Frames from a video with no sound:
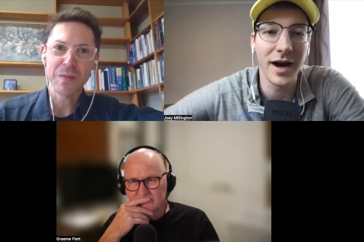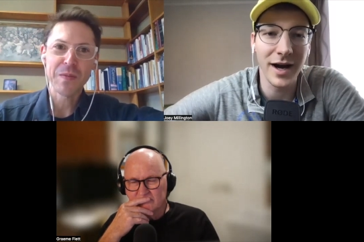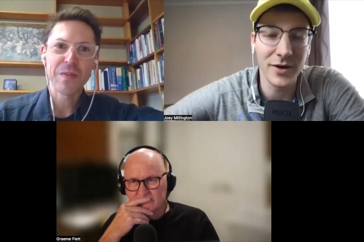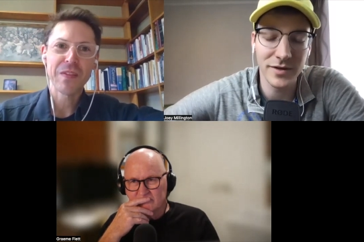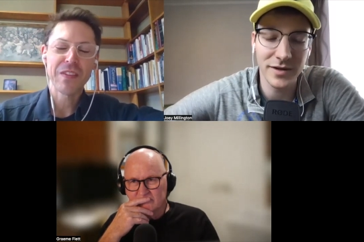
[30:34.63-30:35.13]

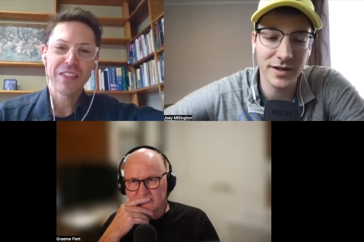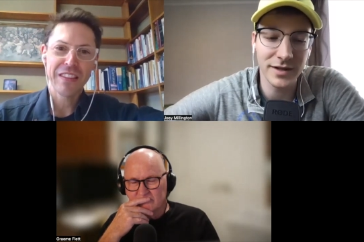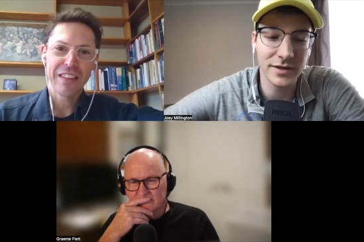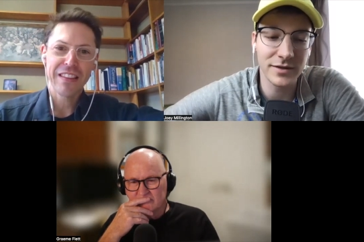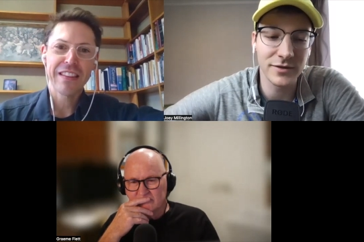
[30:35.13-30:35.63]
Speaker 1: I would
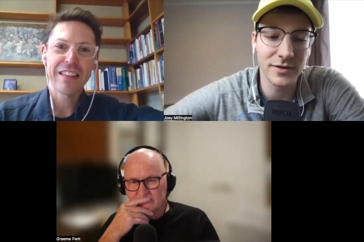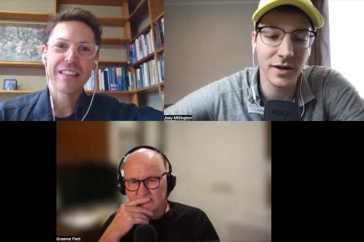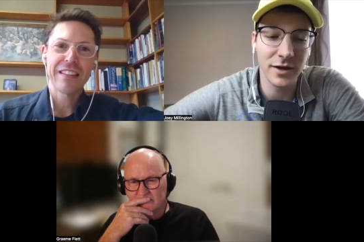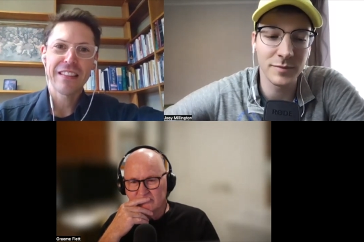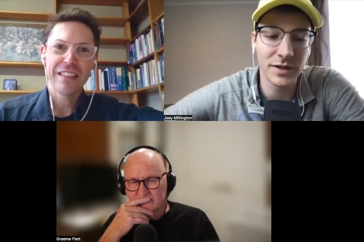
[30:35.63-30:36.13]
think that there's a
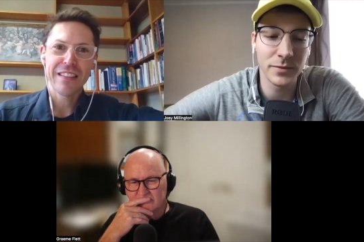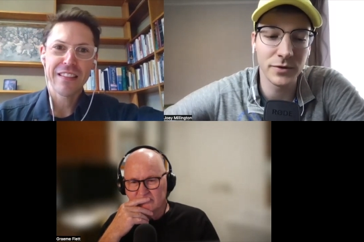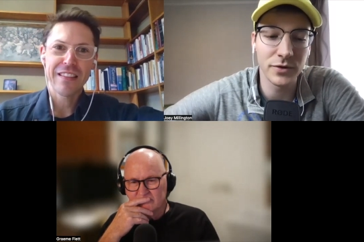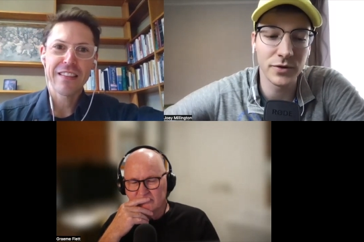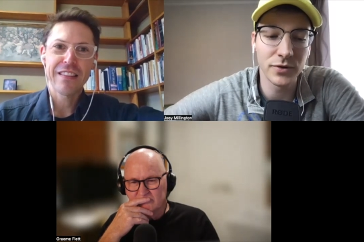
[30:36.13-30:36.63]
lot of
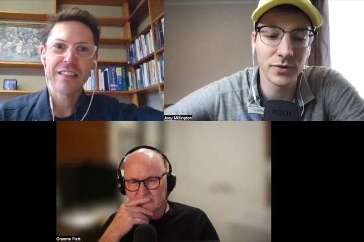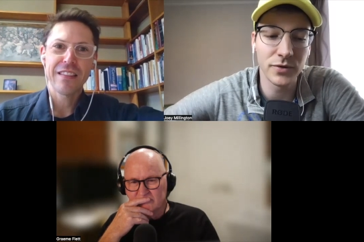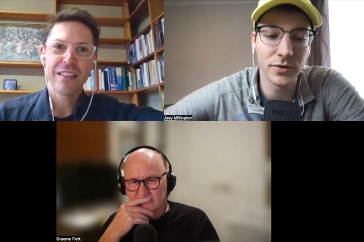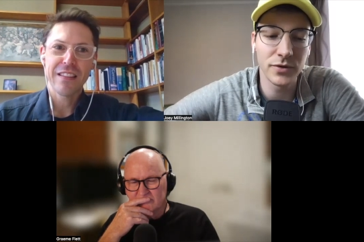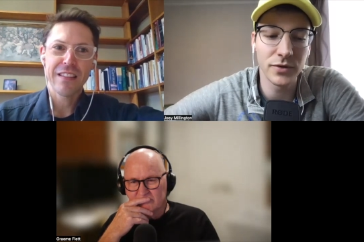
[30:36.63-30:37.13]
people
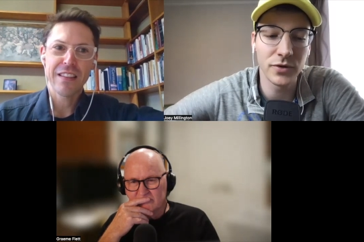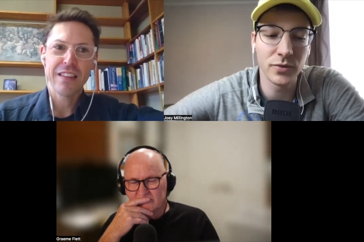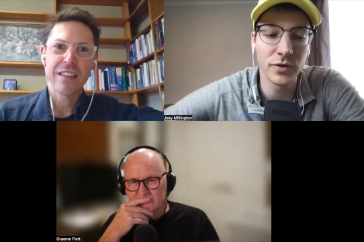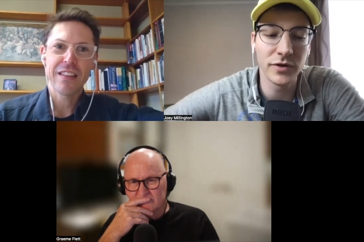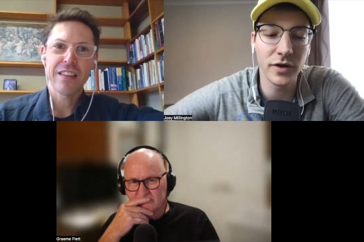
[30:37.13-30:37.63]
who who
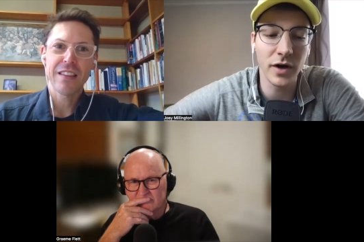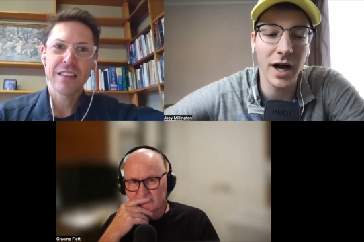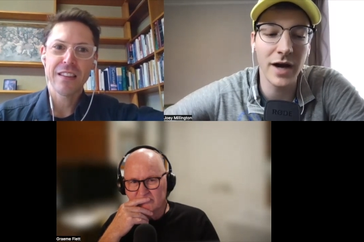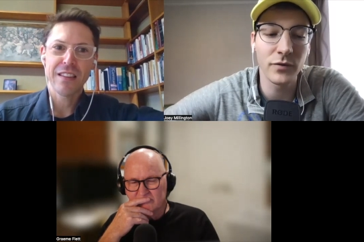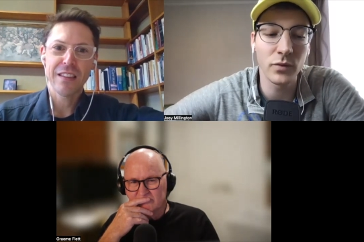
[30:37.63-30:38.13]
would
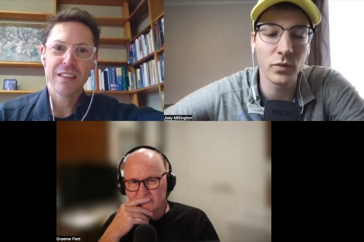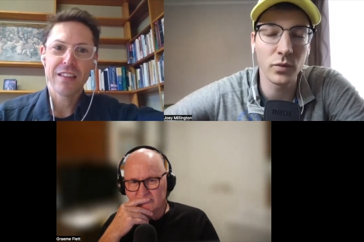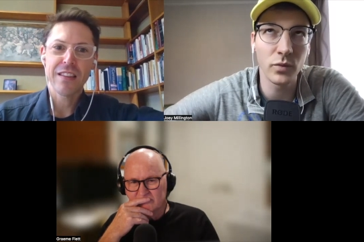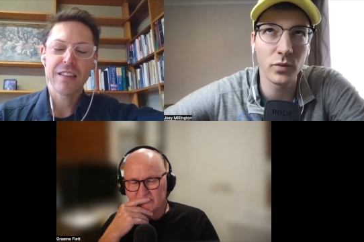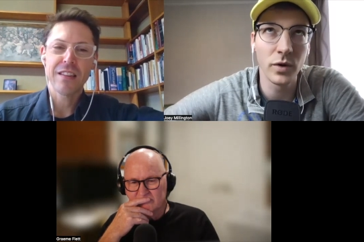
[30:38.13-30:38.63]
have
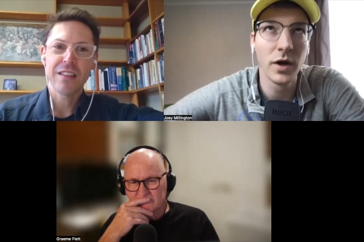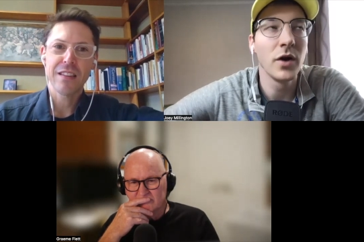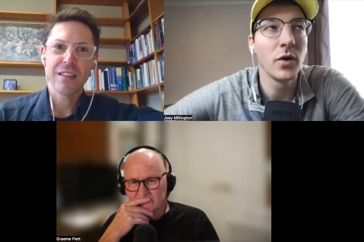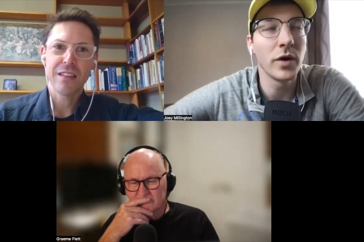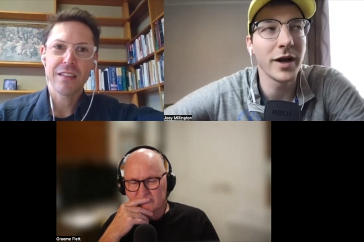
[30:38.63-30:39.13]

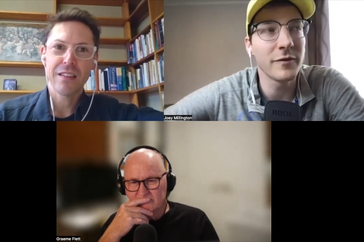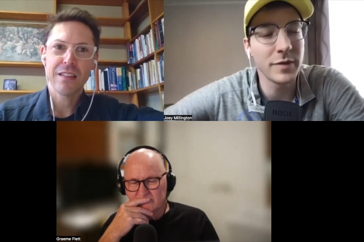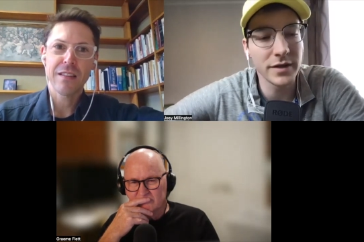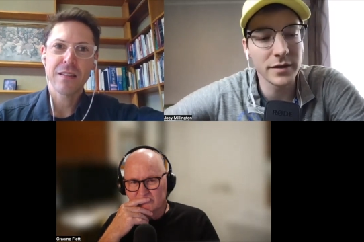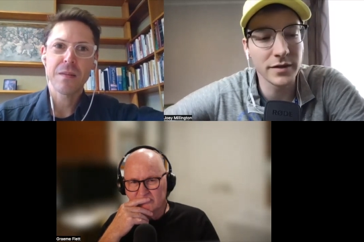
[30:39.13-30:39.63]
would have
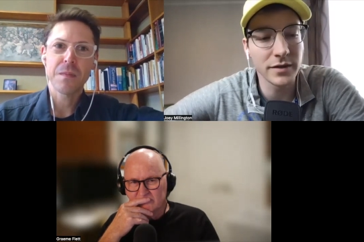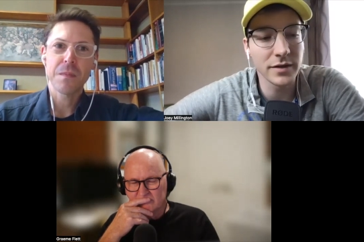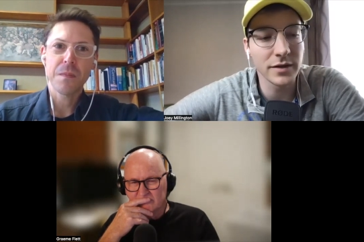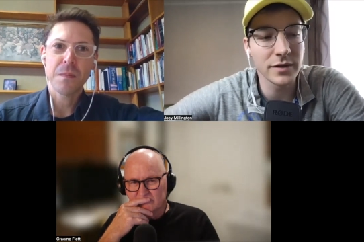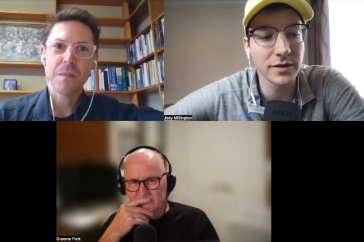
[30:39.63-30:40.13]
been
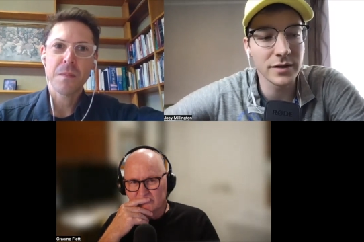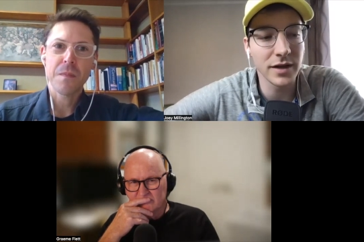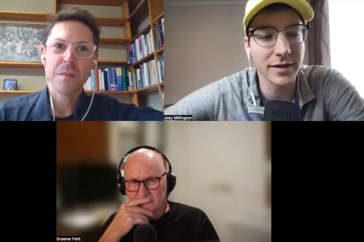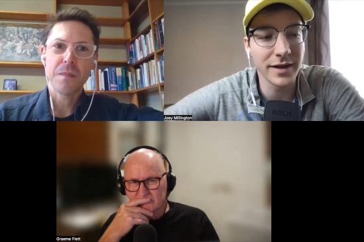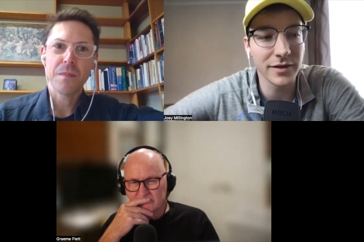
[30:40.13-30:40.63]

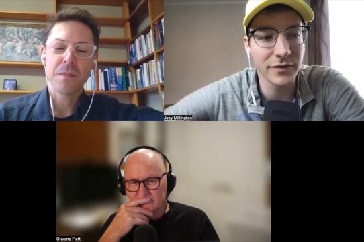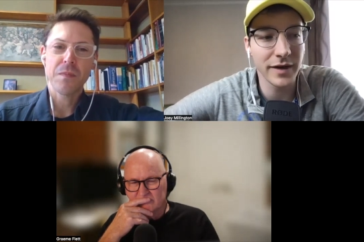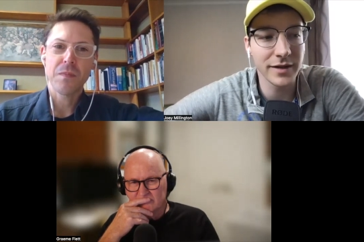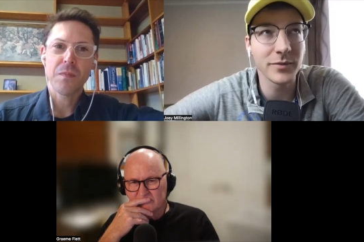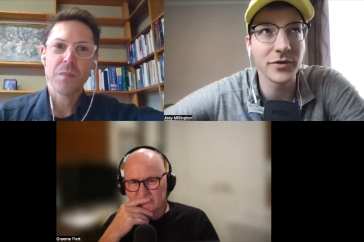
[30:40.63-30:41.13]

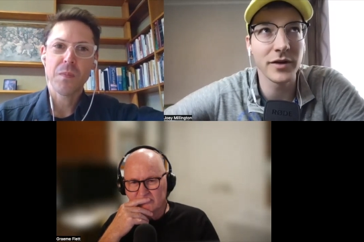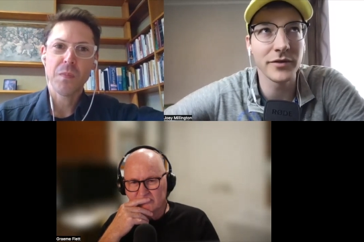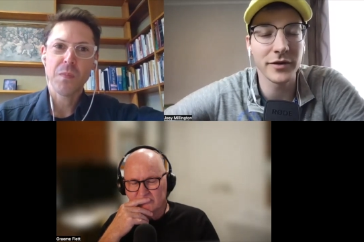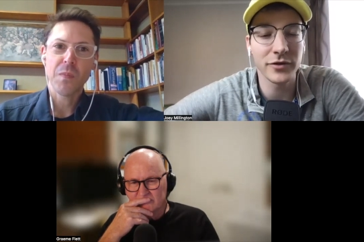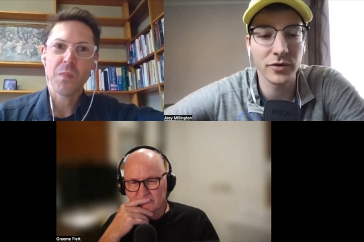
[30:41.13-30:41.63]
identified
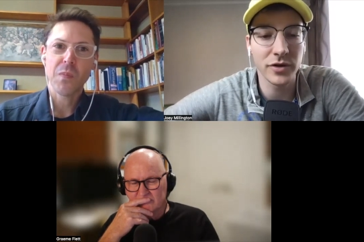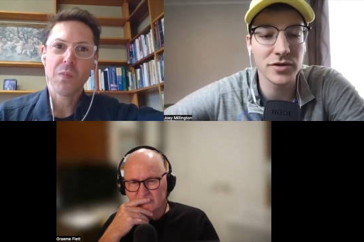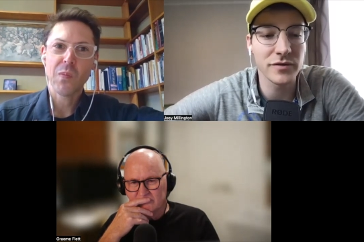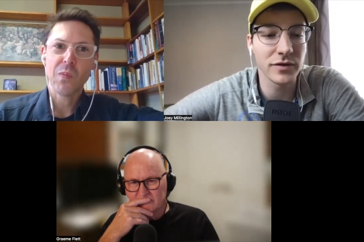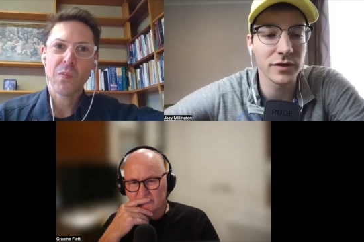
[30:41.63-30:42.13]
themselves as
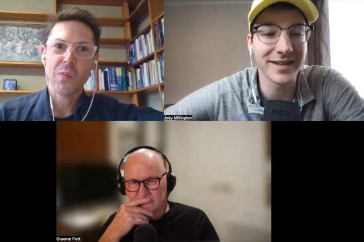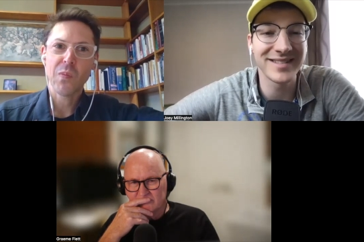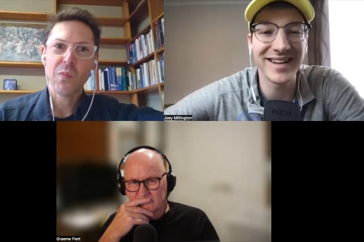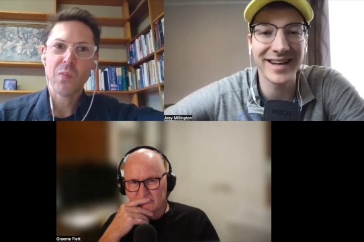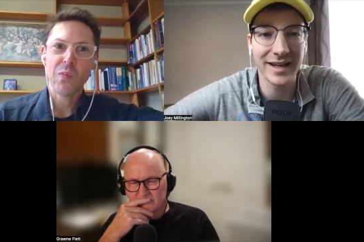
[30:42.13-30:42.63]
Christian for
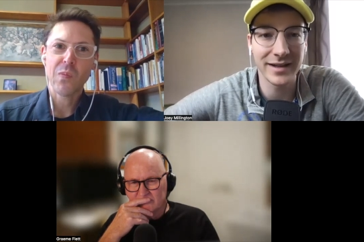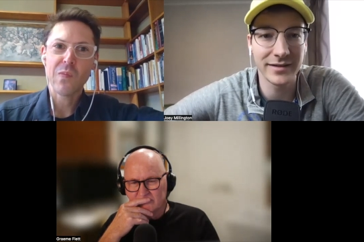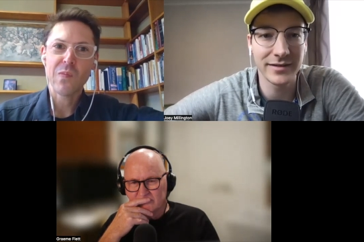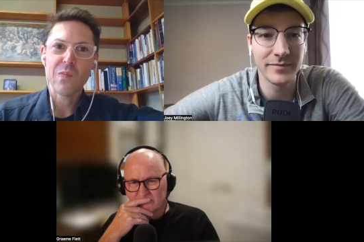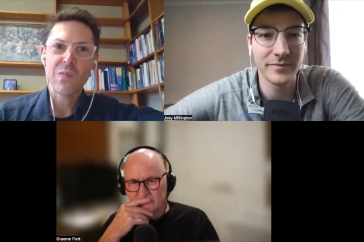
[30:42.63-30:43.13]
like
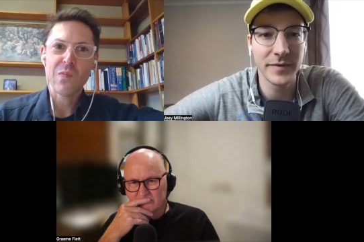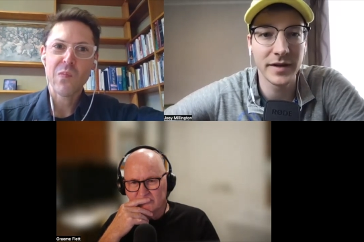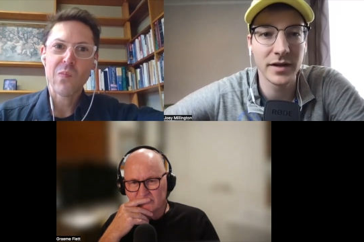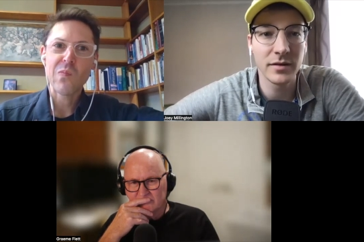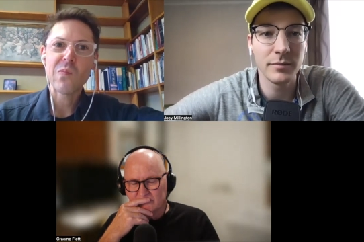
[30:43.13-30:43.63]
decades,
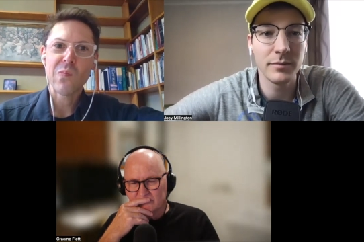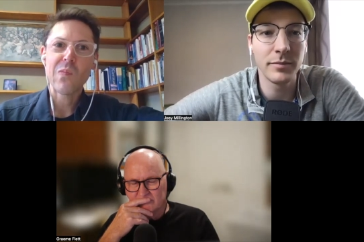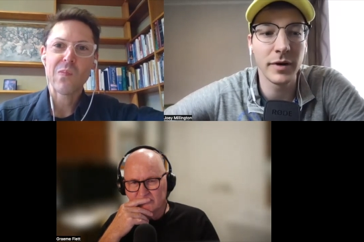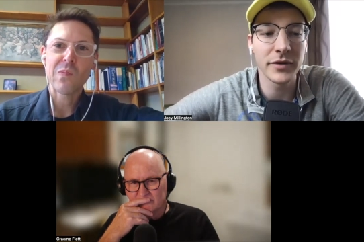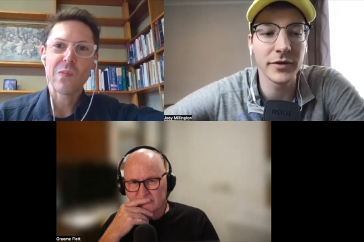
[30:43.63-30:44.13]

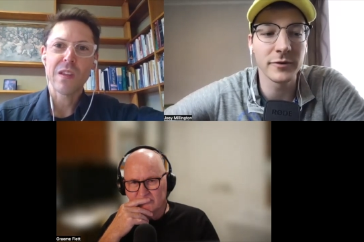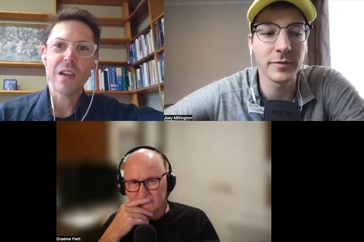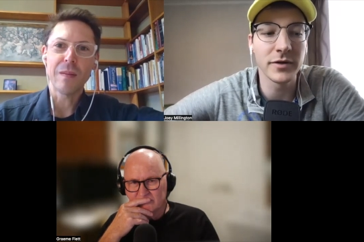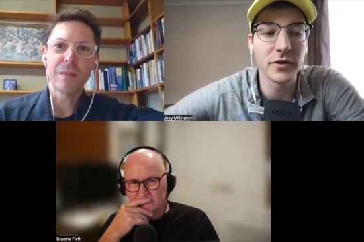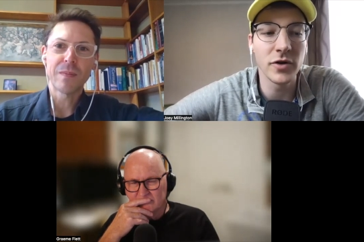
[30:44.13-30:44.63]
but there's
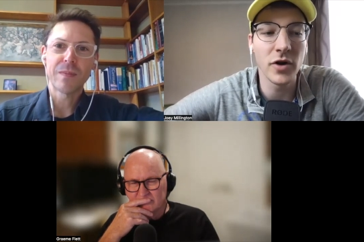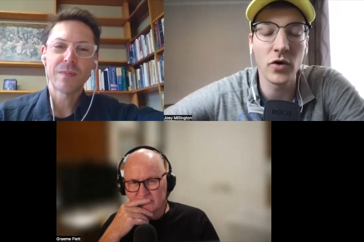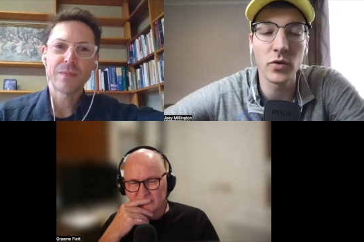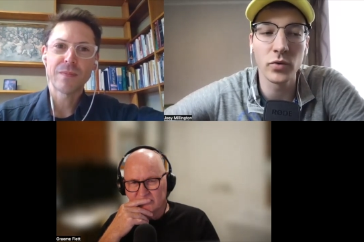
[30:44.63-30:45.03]
yeah. been no